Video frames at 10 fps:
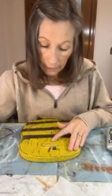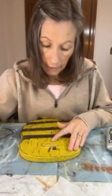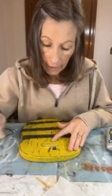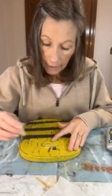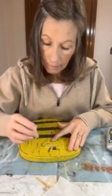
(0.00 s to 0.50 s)
And
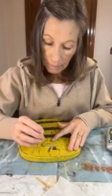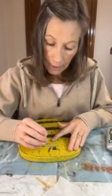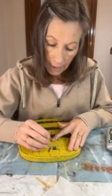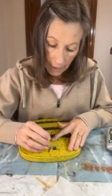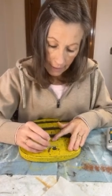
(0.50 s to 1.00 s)

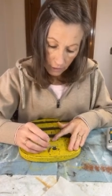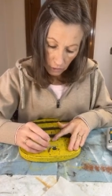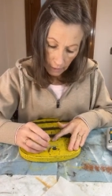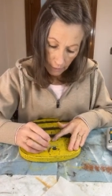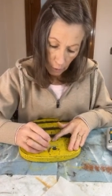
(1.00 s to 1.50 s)
my
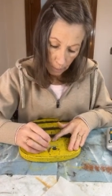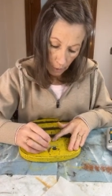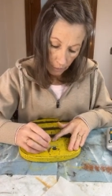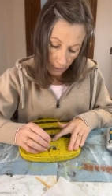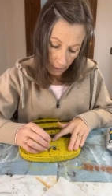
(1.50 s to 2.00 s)
eyes are never
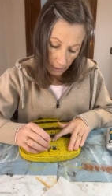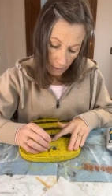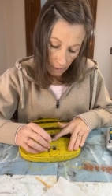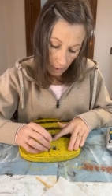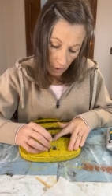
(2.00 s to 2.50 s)
perfect.
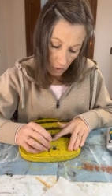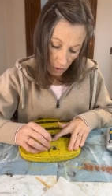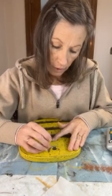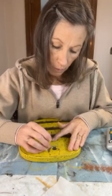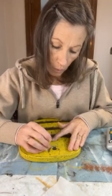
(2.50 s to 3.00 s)

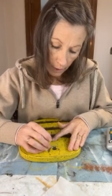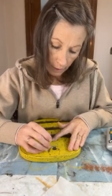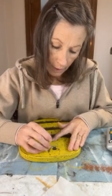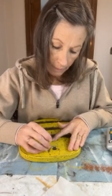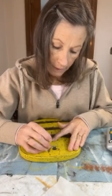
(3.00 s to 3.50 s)
Usually
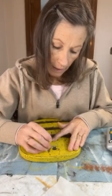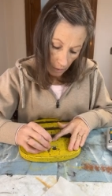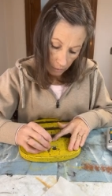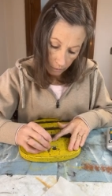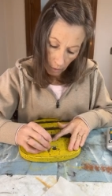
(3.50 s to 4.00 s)
one comes
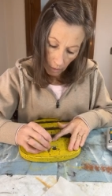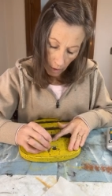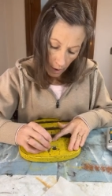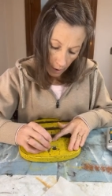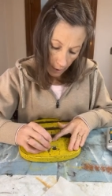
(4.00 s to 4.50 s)
out
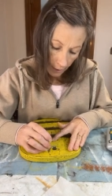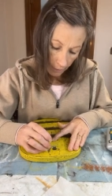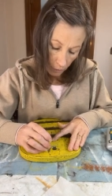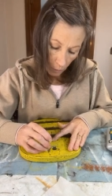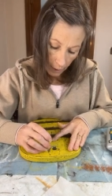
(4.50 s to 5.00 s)

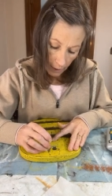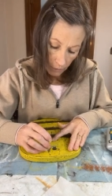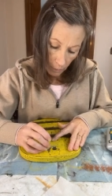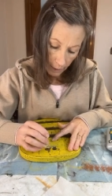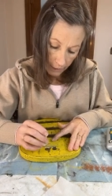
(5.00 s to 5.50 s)
cockeyed for
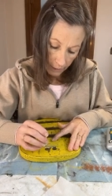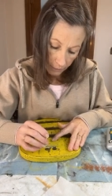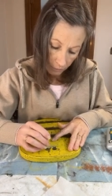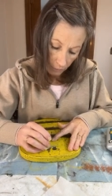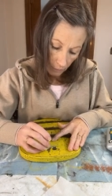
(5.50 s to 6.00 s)
whatever
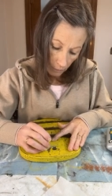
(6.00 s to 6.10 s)
reason,